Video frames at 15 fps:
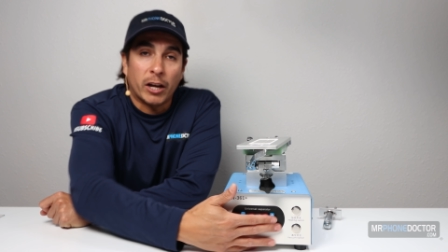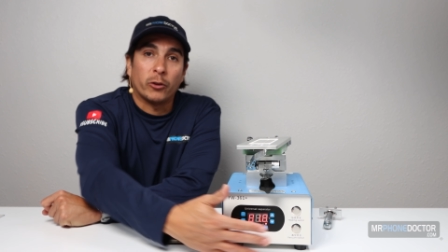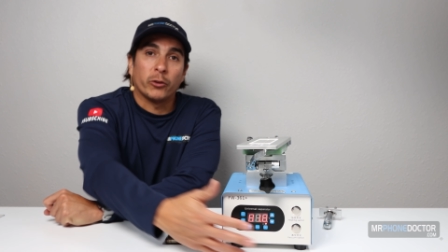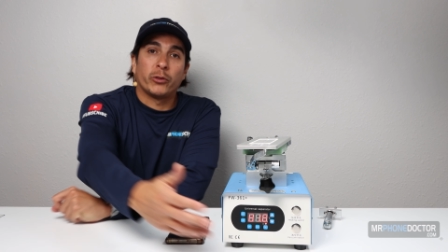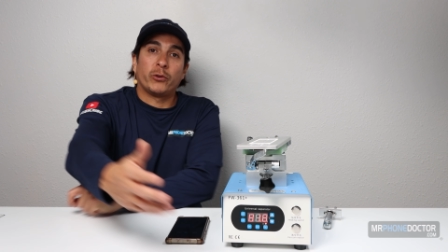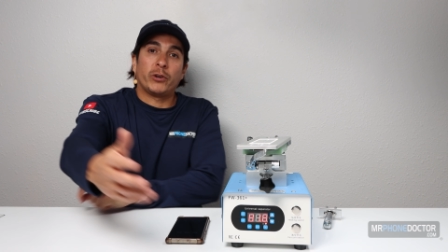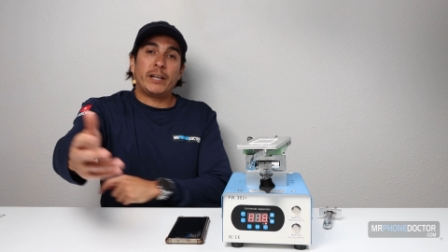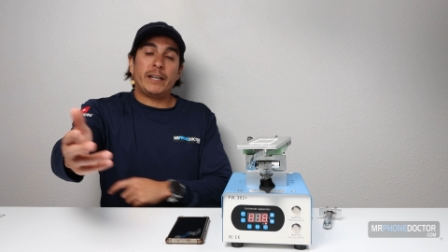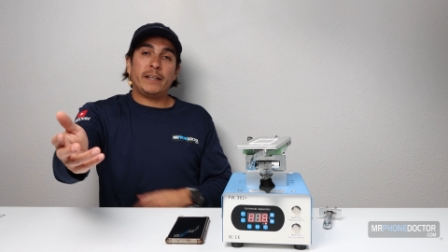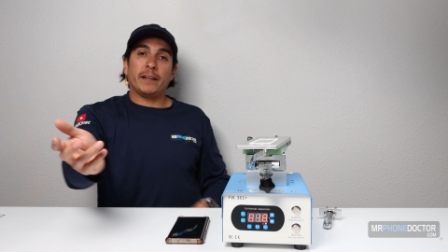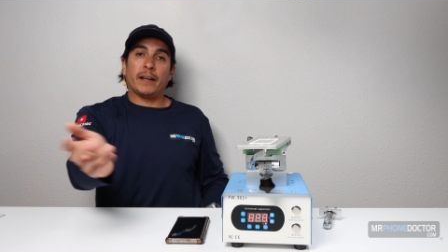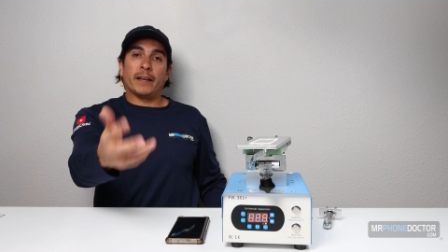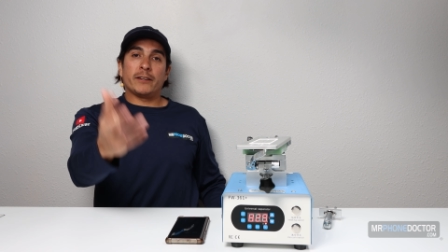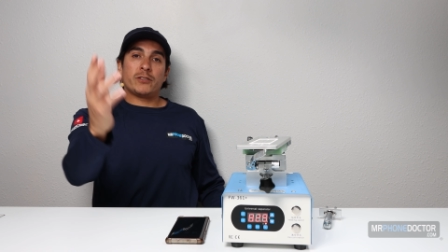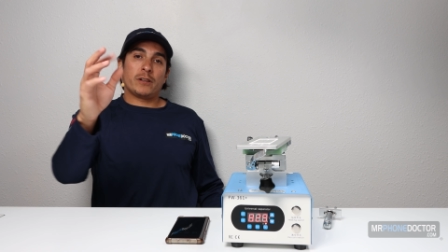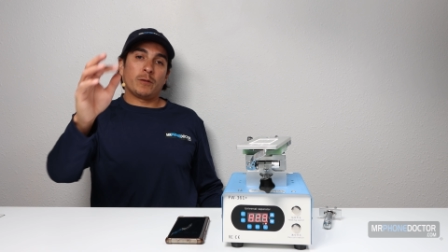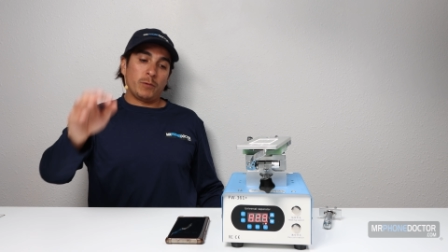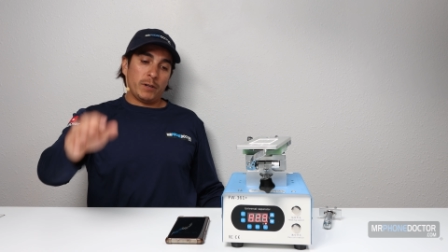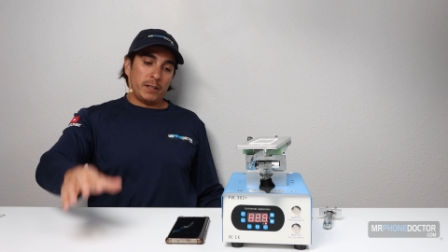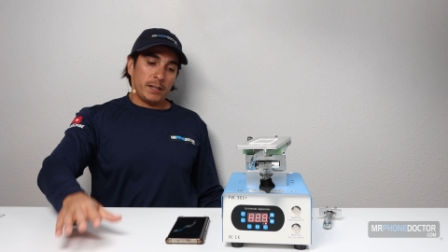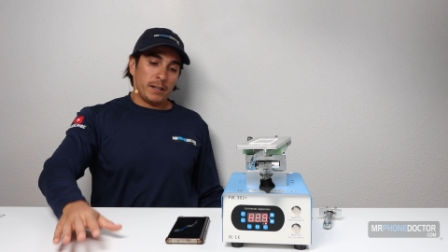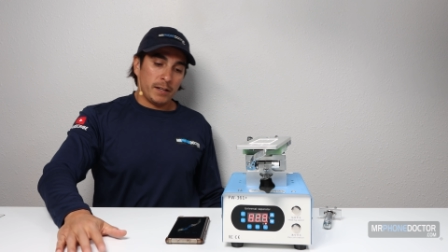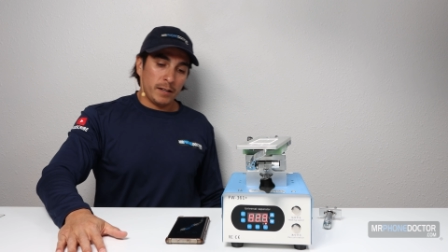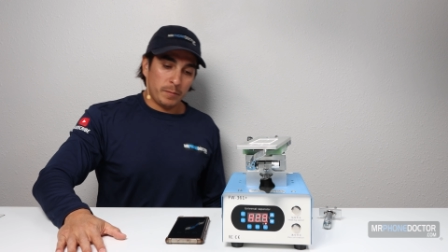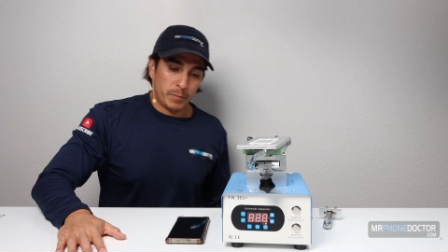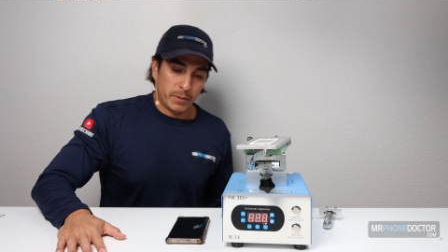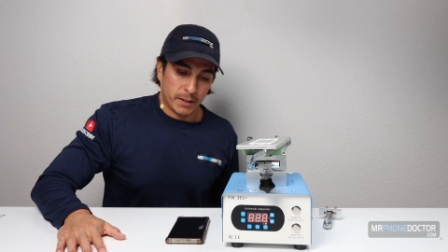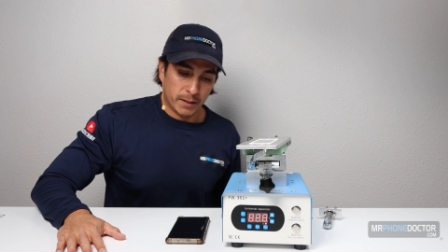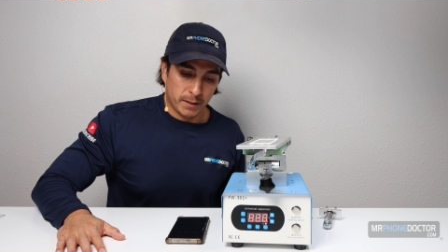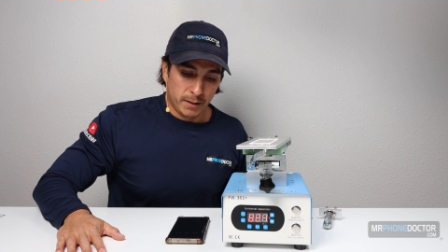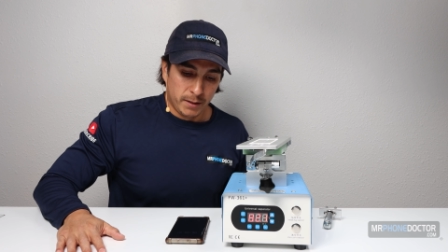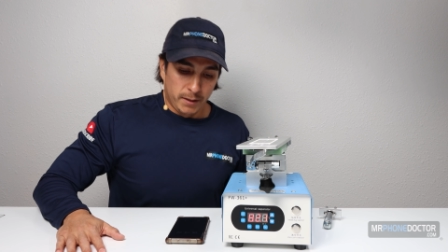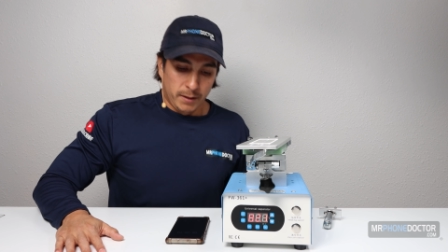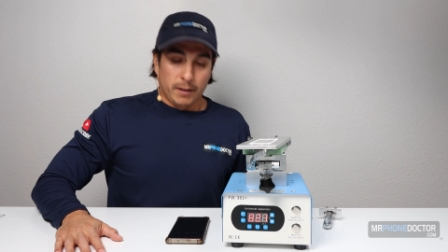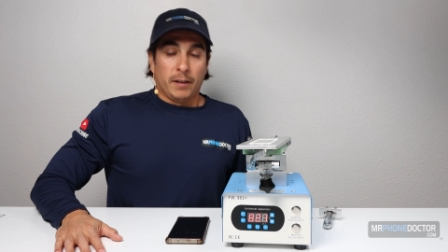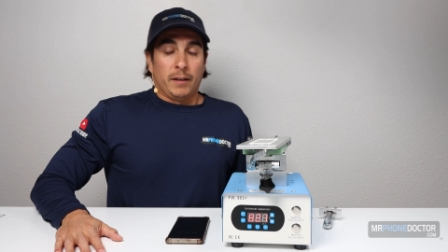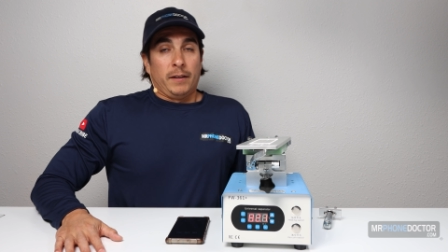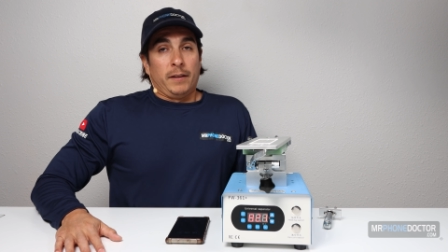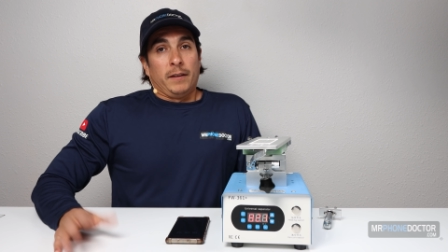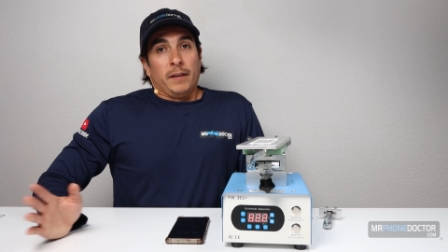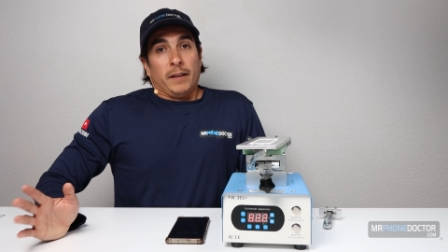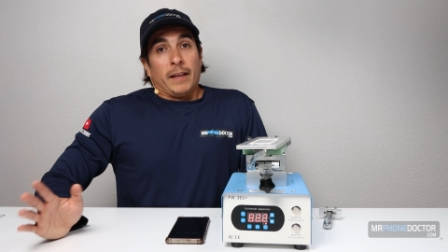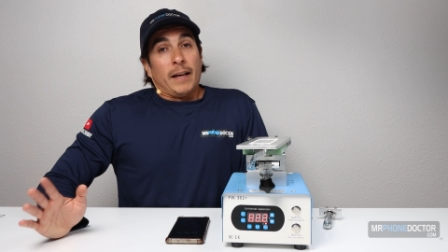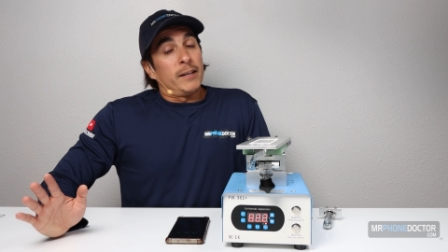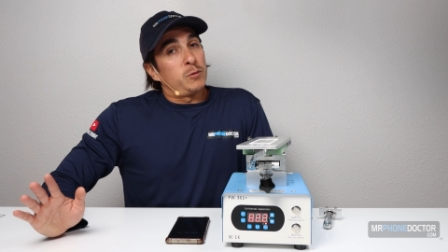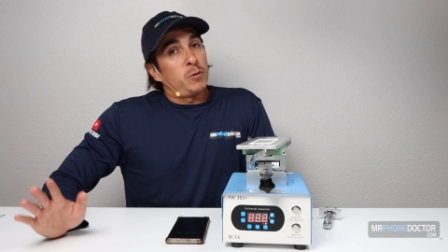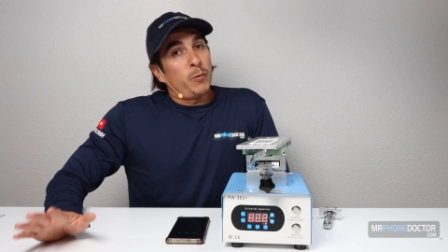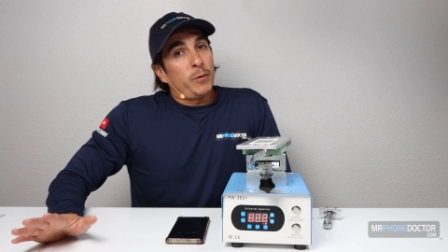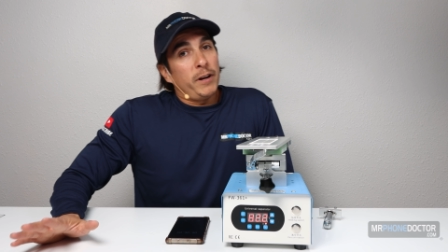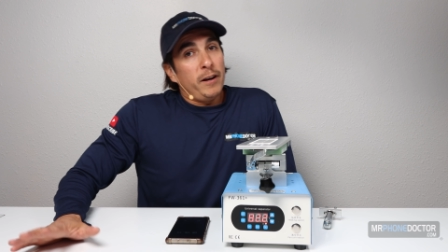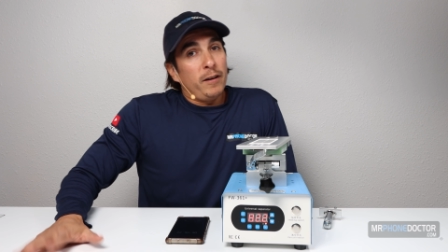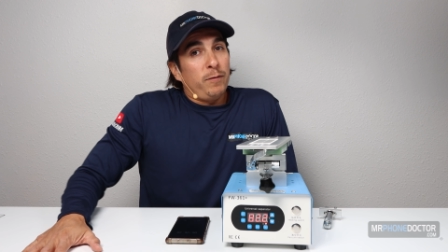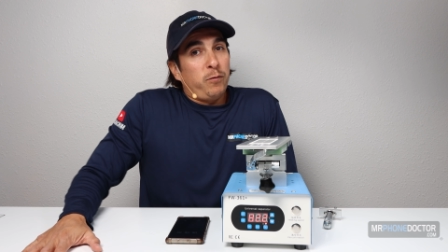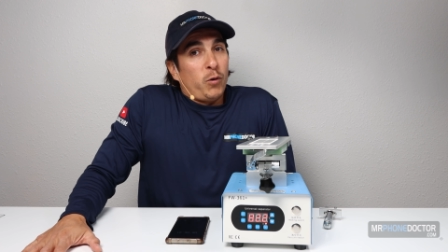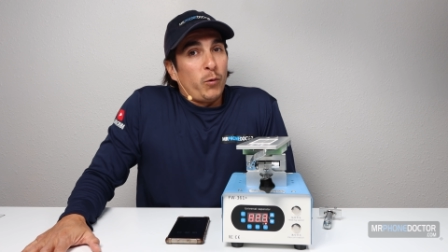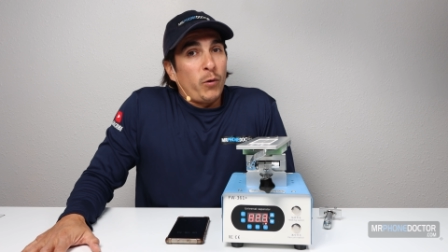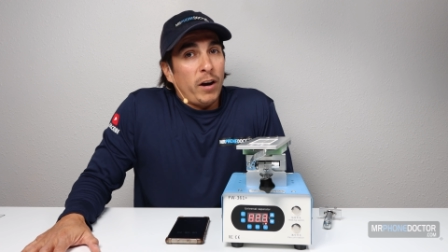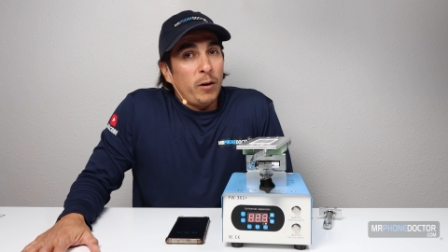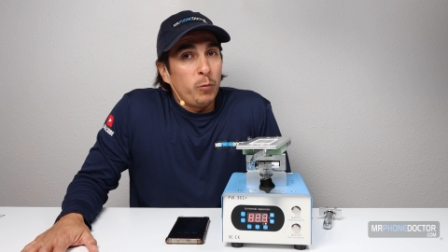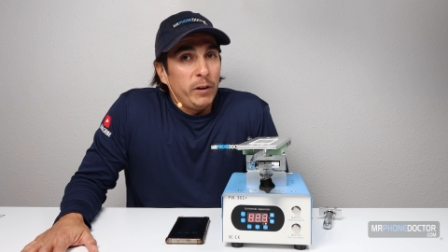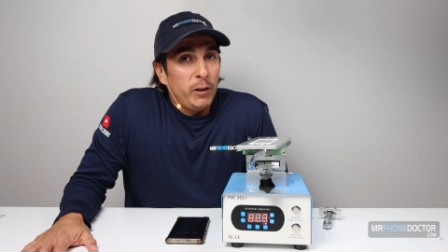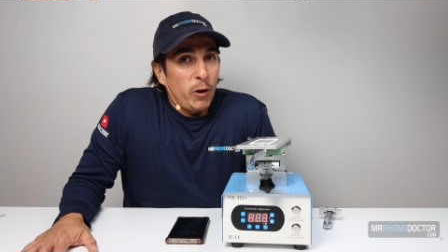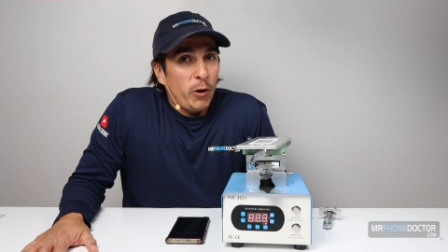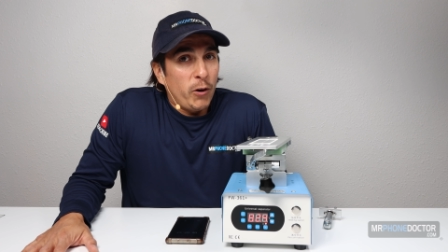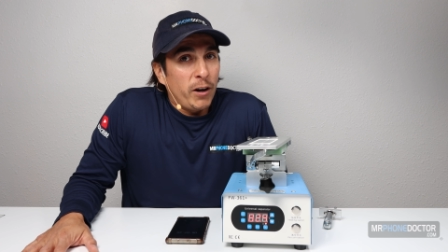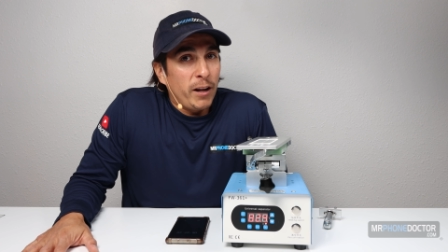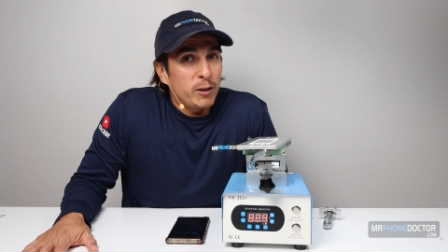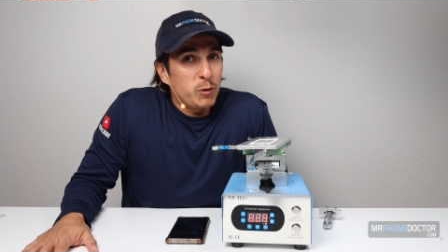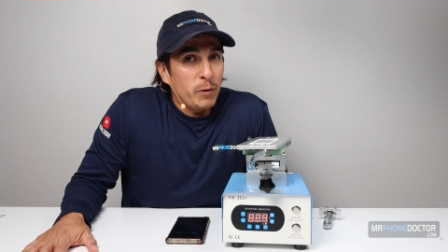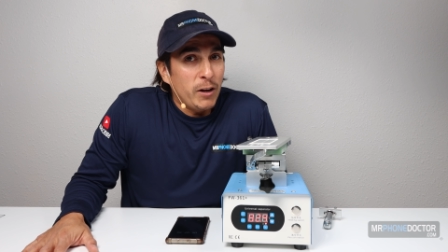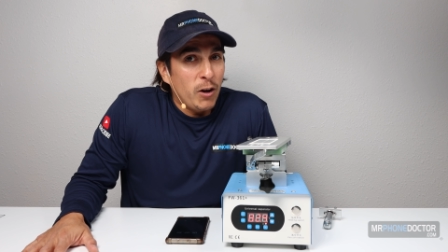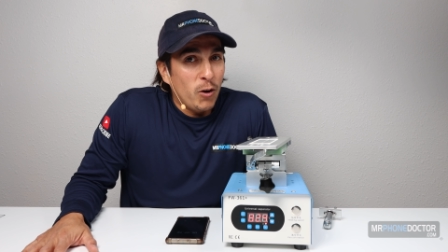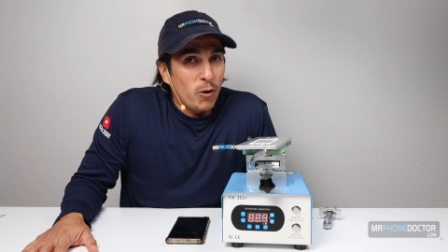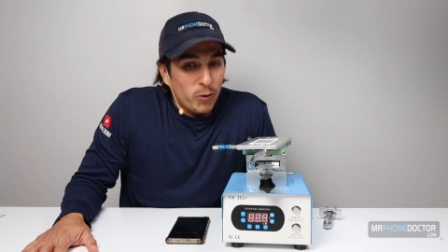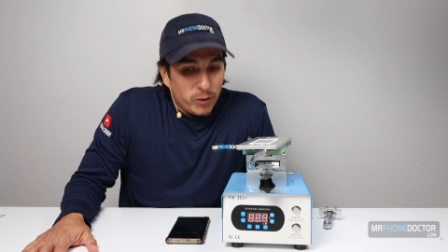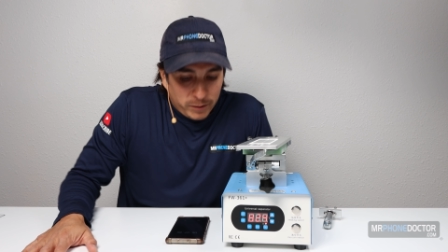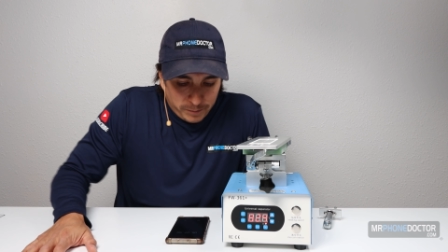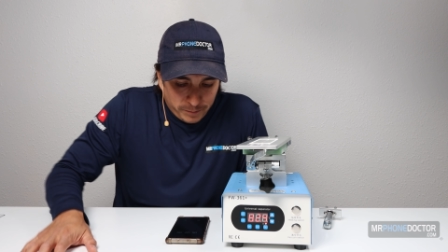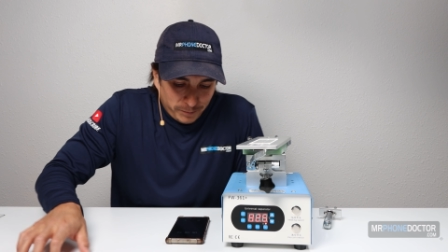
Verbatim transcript: channel three, enter would have done it, but that's what we're here for, right? We learn as we go.